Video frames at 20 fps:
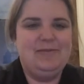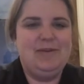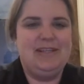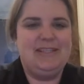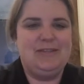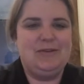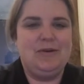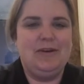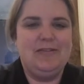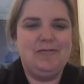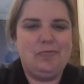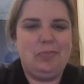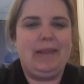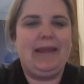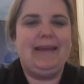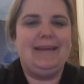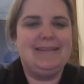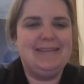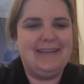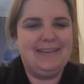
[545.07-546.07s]
We sort of
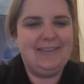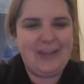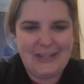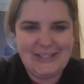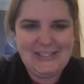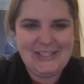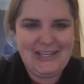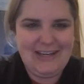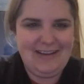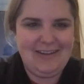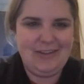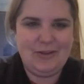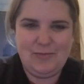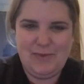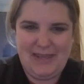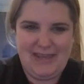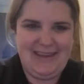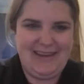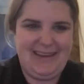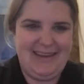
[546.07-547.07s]
planned on launching on the
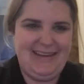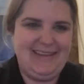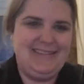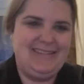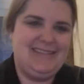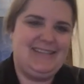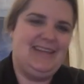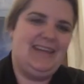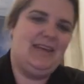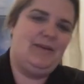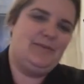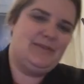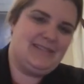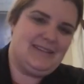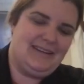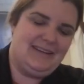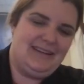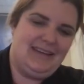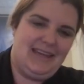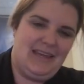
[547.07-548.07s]
weekends, and he was
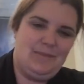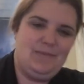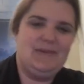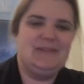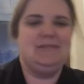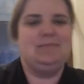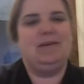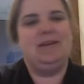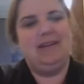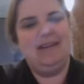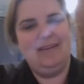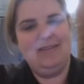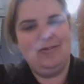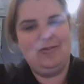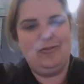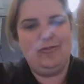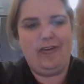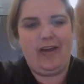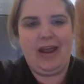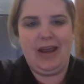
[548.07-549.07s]
going to keep his Monday
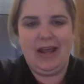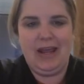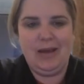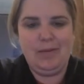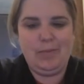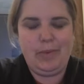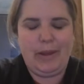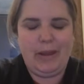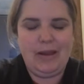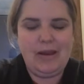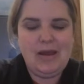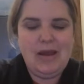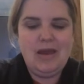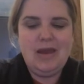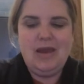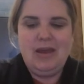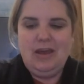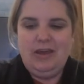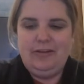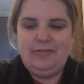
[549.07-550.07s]
through Friday. But
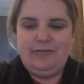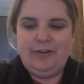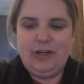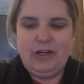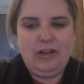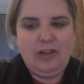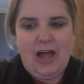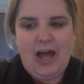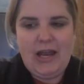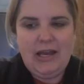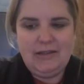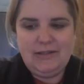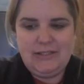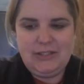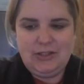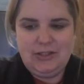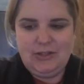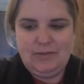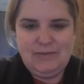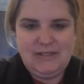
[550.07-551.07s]
for a lot of
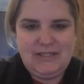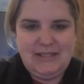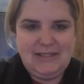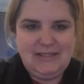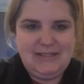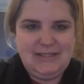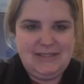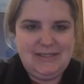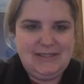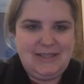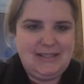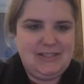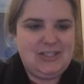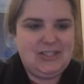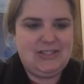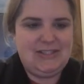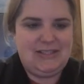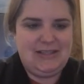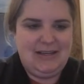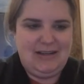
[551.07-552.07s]
circumstances, that
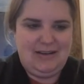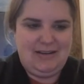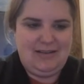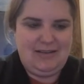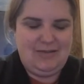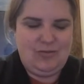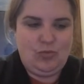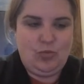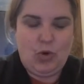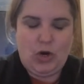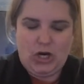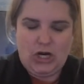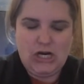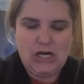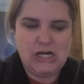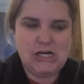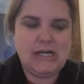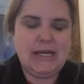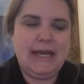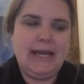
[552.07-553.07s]
just didn't
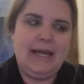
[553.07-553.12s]
work.